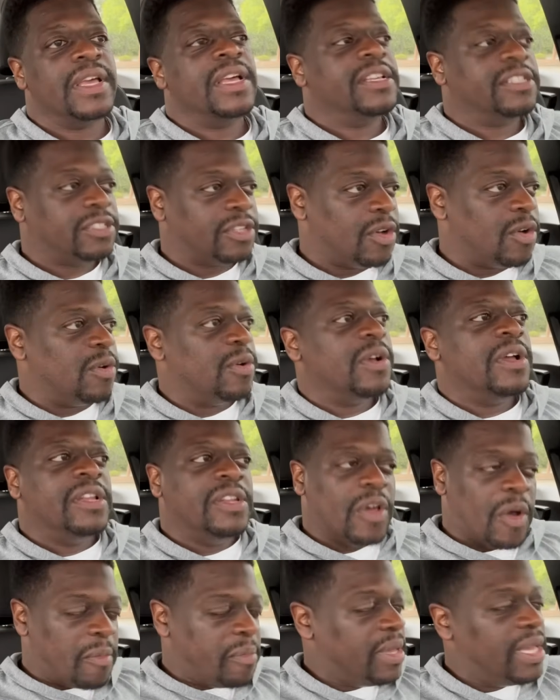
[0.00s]
So
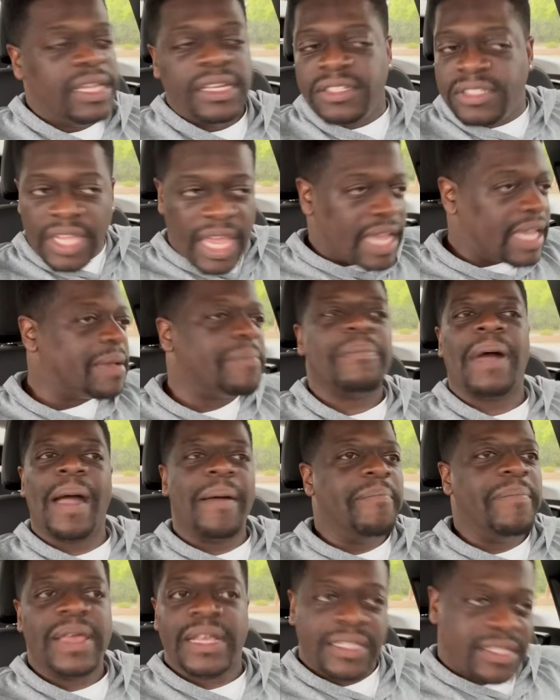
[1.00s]
don't be taking my
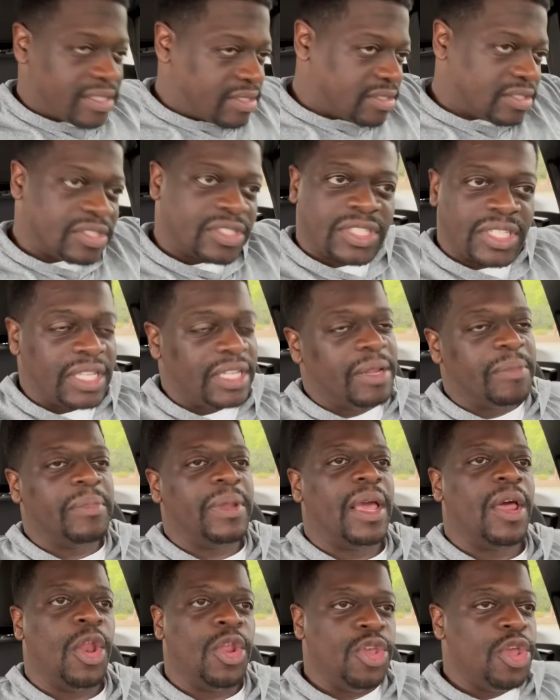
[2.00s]
message and sitting up
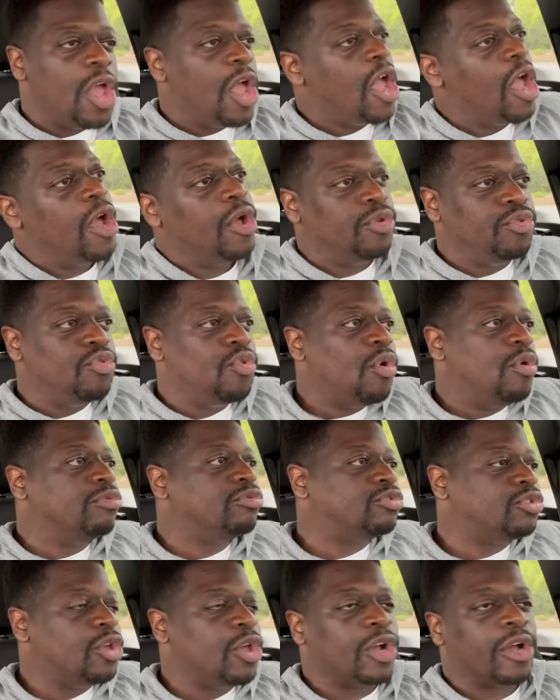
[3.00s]
there like, yeah, you know what I'm
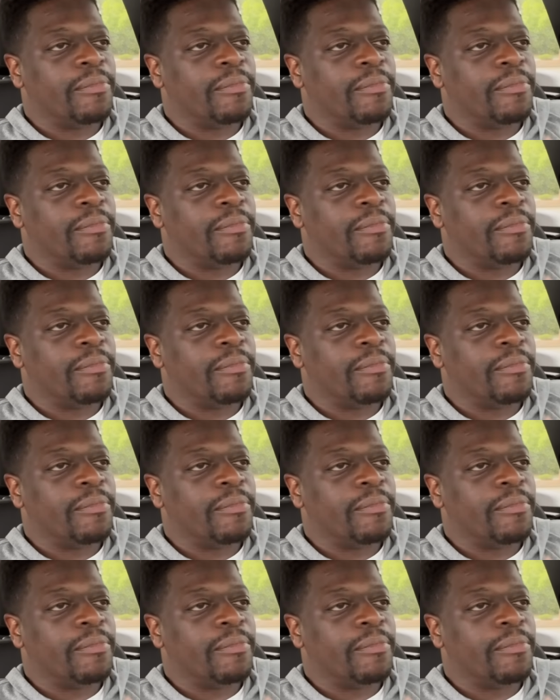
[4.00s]
saying?